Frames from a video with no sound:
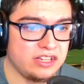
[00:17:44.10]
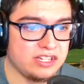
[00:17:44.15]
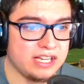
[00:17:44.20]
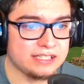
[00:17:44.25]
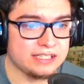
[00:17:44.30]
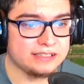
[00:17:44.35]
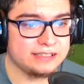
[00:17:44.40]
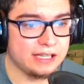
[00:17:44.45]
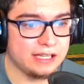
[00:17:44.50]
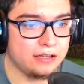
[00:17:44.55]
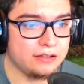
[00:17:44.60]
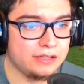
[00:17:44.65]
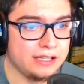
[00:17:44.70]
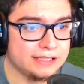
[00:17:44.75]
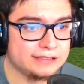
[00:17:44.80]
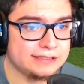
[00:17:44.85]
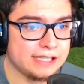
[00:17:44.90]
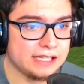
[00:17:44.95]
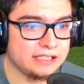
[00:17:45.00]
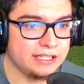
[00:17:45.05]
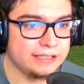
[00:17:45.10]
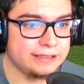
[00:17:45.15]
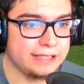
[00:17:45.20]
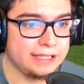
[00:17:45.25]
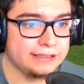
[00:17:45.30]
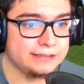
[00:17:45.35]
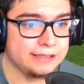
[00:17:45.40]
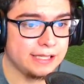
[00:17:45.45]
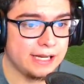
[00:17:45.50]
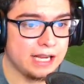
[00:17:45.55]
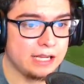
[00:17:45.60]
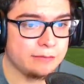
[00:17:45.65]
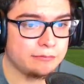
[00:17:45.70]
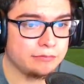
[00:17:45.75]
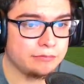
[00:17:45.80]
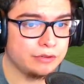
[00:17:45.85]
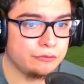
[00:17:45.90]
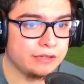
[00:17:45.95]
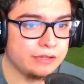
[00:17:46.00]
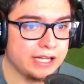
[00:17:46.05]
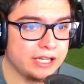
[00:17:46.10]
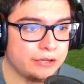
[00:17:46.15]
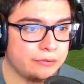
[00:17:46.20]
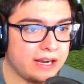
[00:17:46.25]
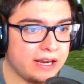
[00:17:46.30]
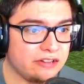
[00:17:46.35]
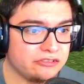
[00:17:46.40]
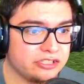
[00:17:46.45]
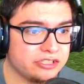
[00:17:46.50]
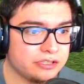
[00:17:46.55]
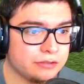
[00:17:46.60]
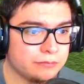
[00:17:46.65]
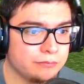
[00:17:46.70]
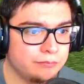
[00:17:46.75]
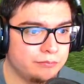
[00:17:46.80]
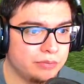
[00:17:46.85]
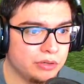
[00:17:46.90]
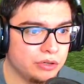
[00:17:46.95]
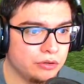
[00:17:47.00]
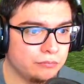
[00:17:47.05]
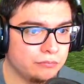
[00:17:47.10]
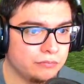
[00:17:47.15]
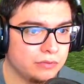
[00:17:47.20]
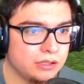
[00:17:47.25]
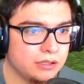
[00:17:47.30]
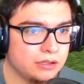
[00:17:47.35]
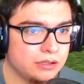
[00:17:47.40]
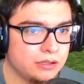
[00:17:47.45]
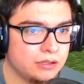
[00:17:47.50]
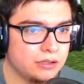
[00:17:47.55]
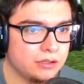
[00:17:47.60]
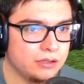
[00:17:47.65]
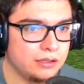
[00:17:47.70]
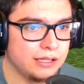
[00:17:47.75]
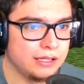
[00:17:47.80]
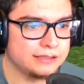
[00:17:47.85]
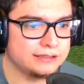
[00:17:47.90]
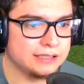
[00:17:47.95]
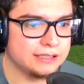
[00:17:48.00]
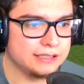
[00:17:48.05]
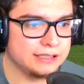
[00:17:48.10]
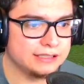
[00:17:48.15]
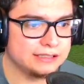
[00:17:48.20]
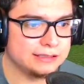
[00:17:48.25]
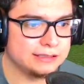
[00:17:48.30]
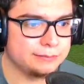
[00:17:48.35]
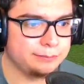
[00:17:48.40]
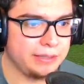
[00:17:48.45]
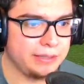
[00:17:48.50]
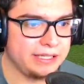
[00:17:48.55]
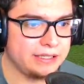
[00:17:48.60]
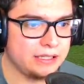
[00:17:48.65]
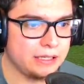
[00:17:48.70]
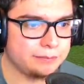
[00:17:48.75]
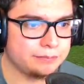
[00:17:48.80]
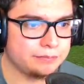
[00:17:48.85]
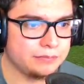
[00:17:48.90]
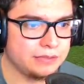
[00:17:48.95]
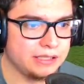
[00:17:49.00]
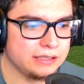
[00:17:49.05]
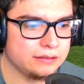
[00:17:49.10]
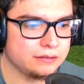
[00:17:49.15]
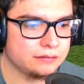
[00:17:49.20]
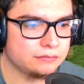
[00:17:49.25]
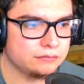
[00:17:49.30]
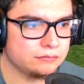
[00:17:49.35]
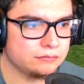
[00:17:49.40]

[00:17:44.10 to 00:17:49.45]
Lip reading: as you guys can tell, it's actually daytime, but when I crouch, boom. It's going to speed up things.